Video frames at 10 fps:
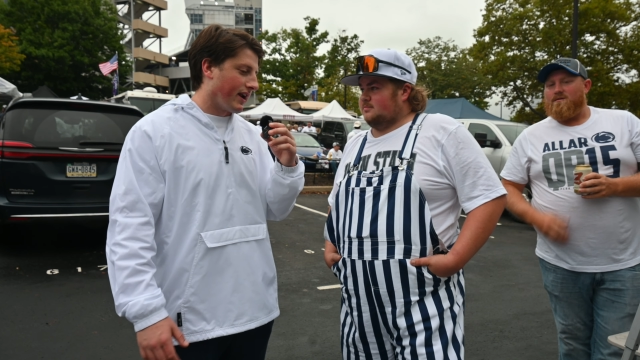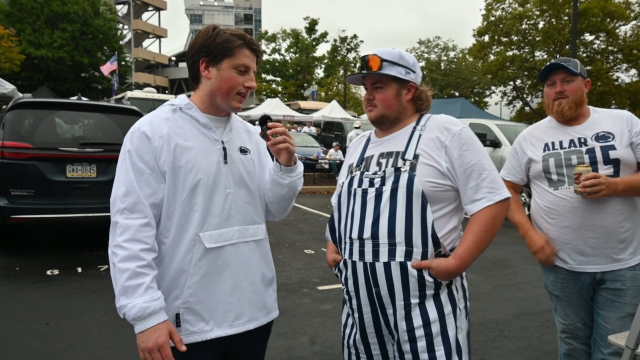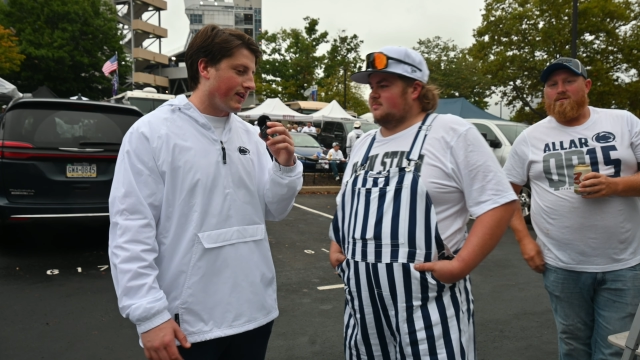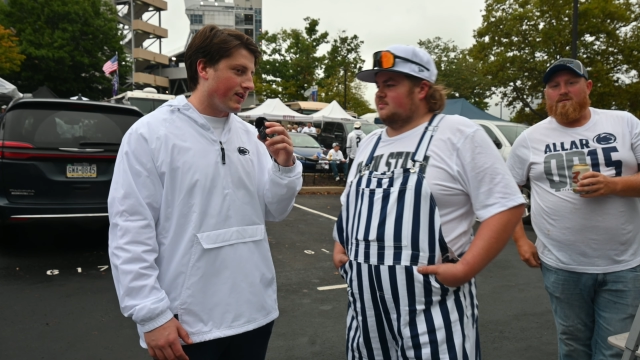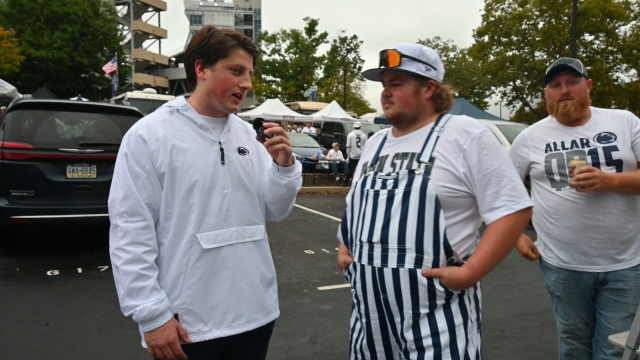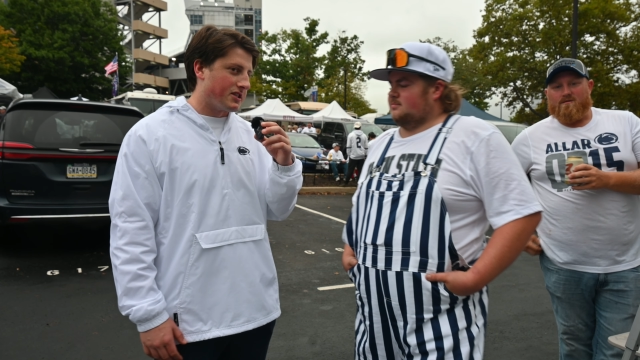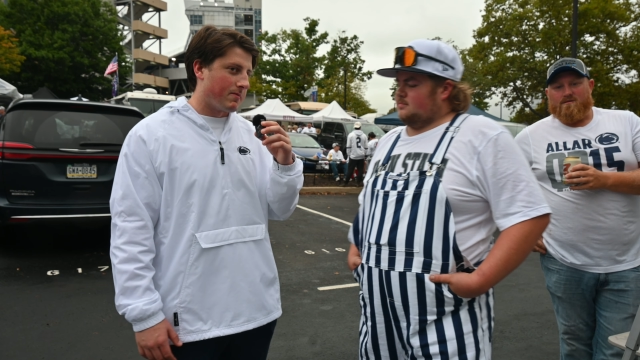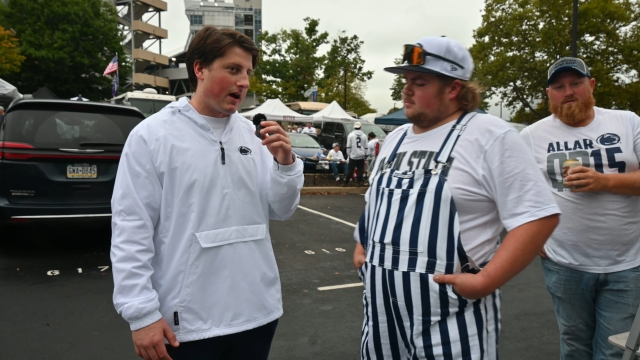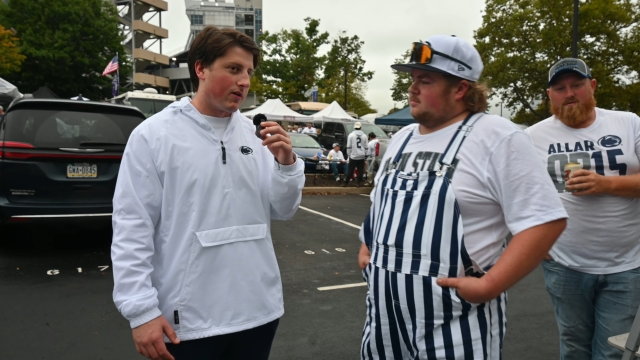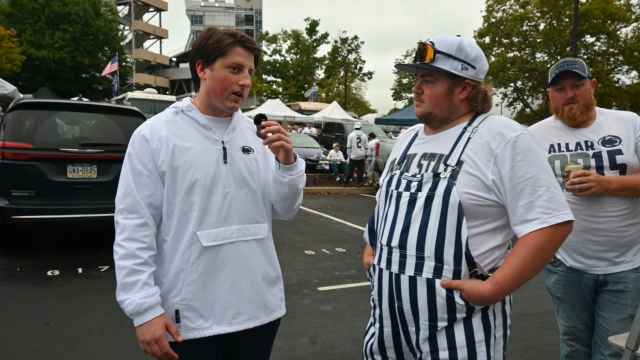Speaker 1: anything nice
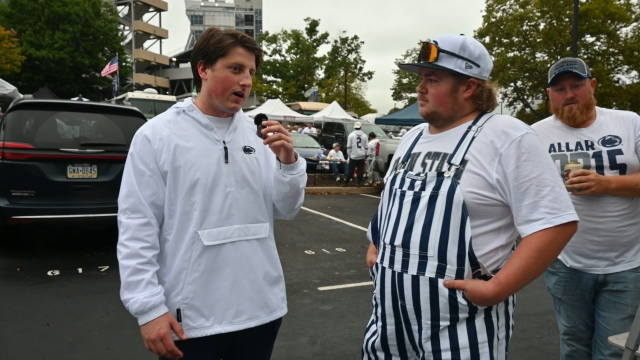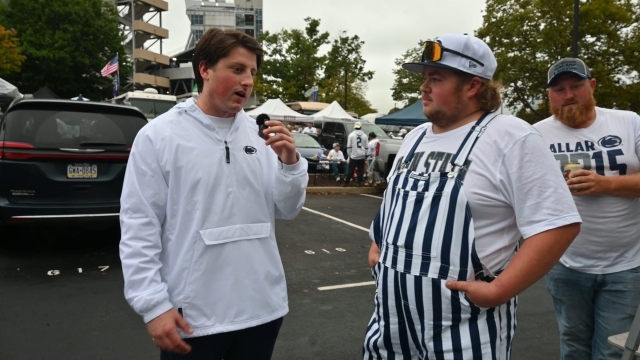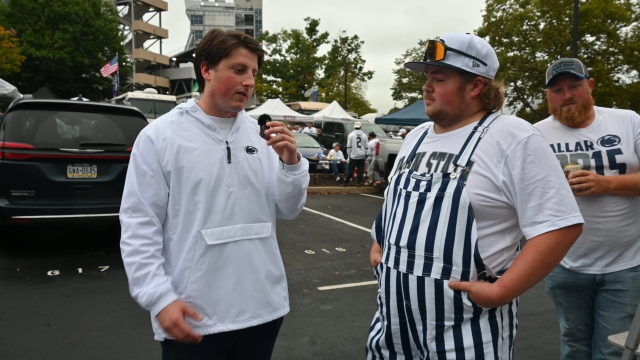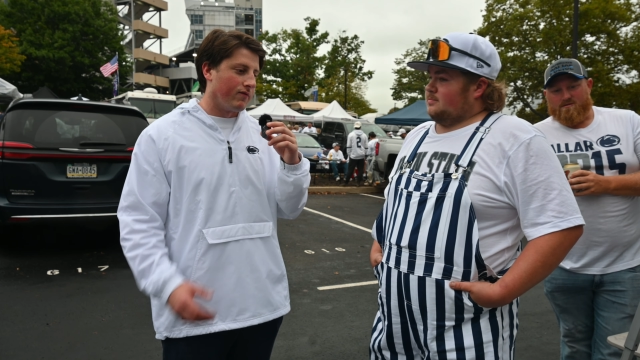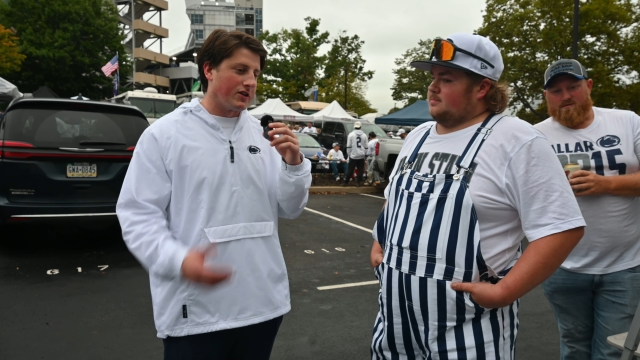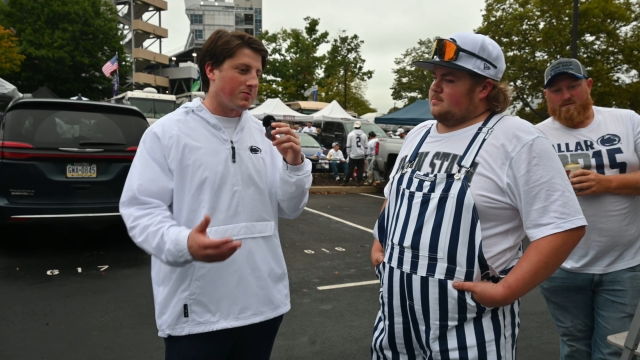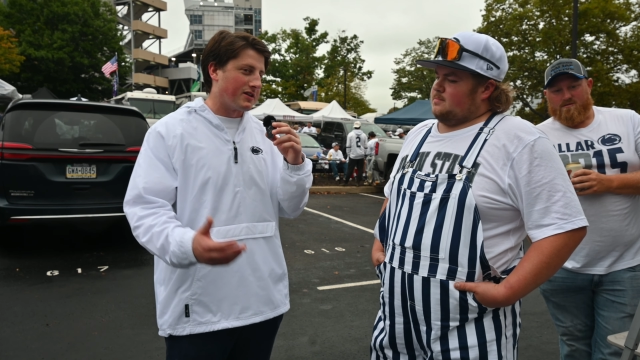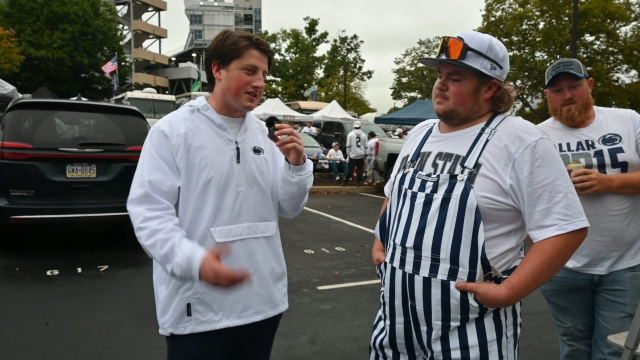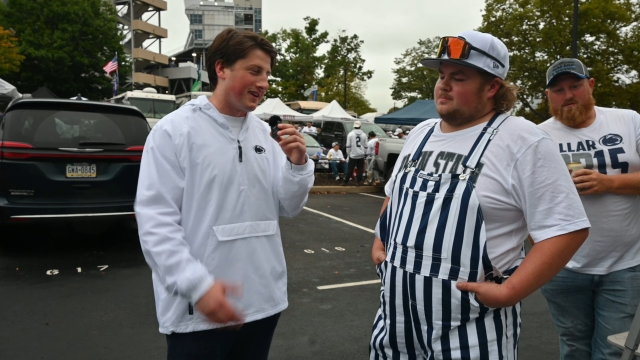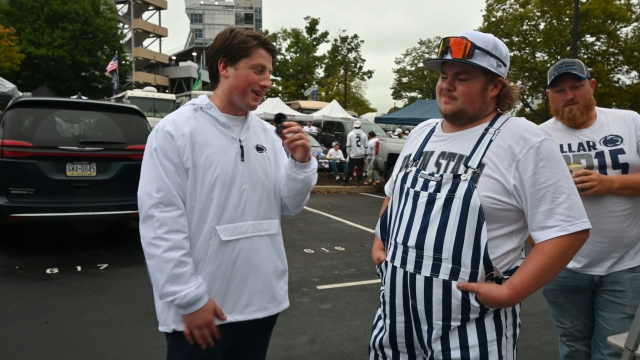about uh, Vice
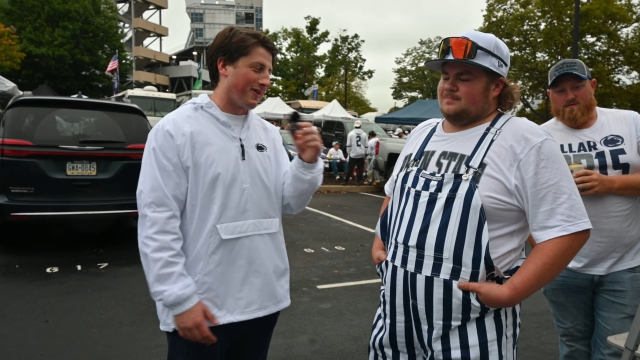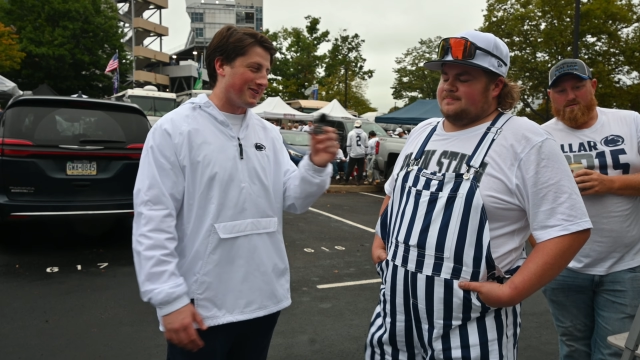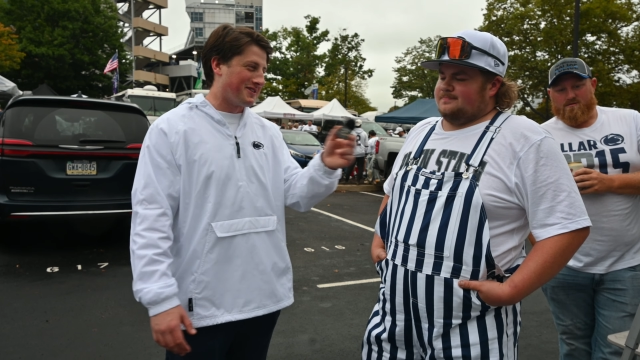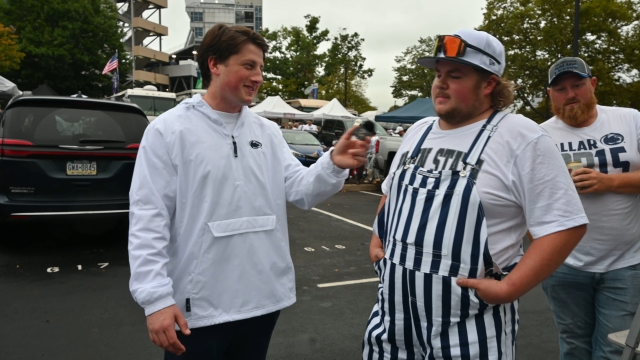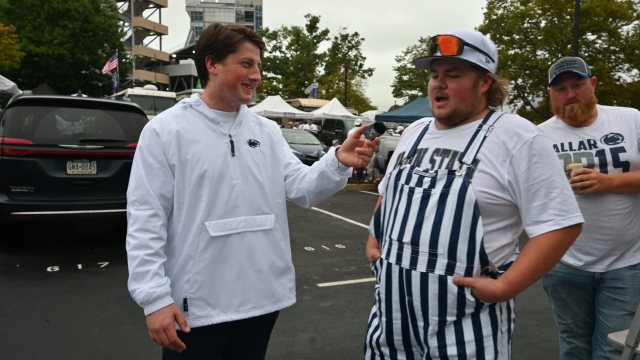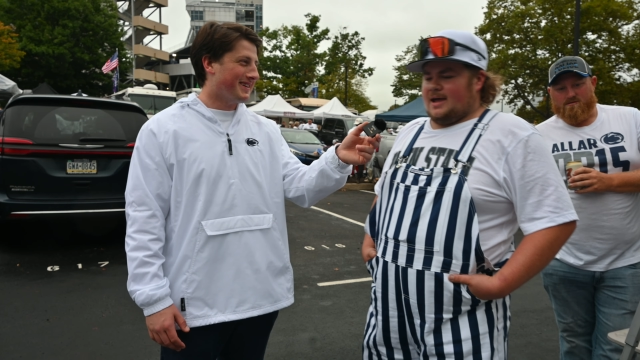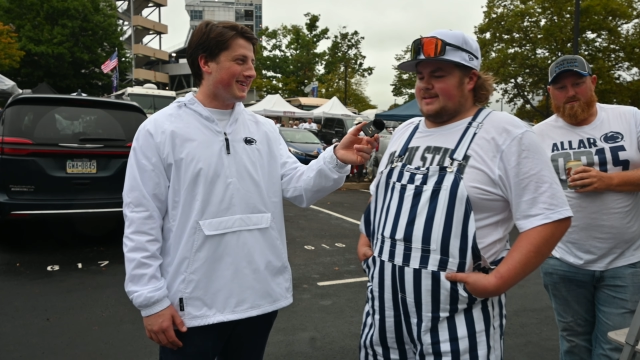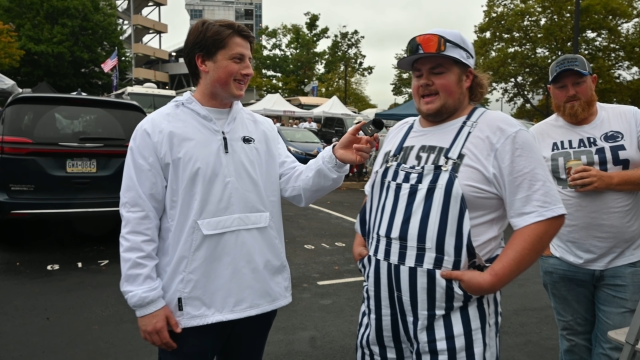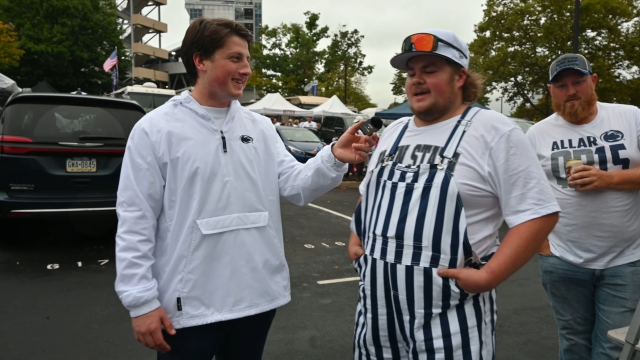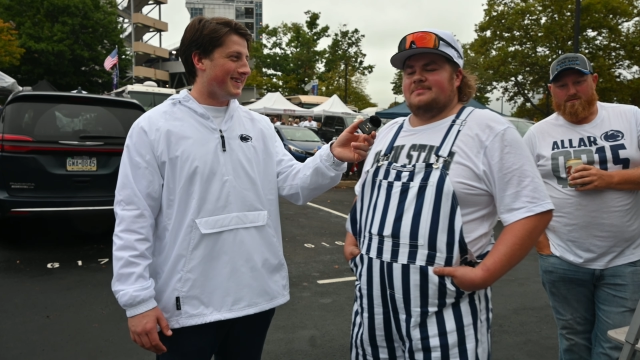President Harris? I
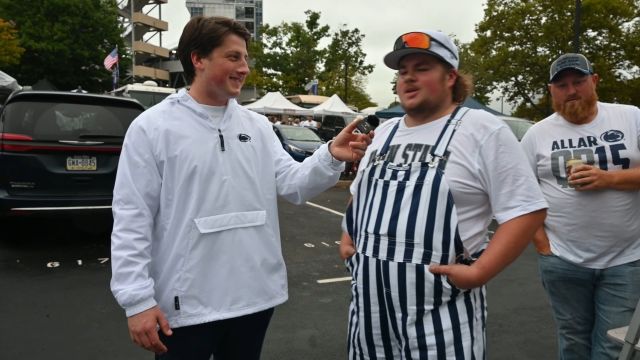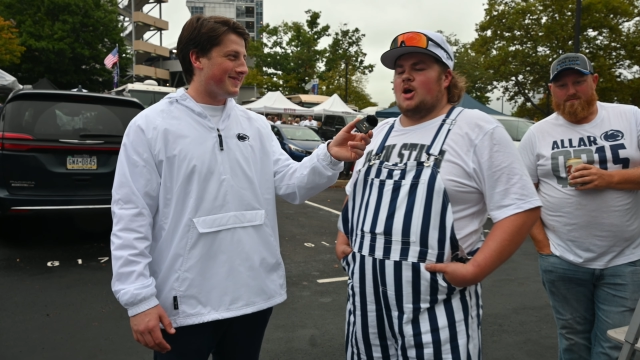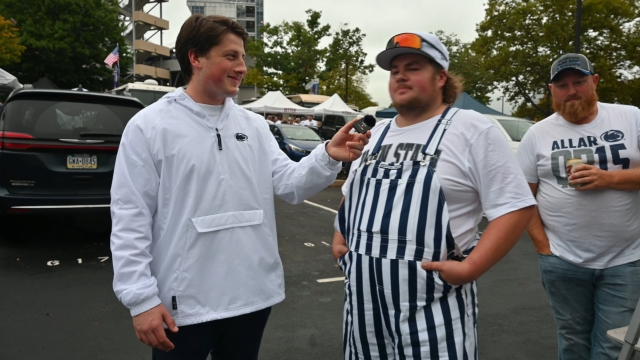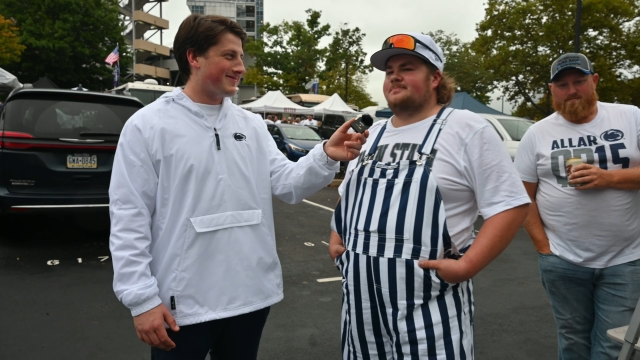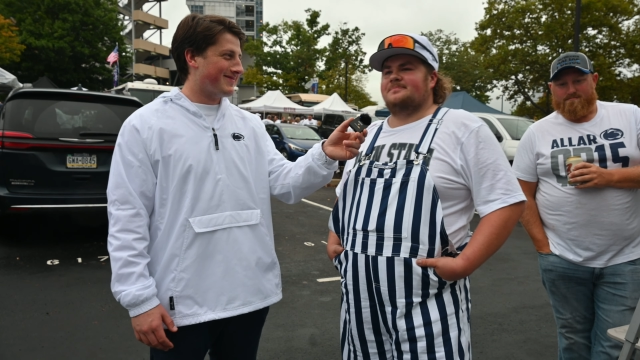can't, no.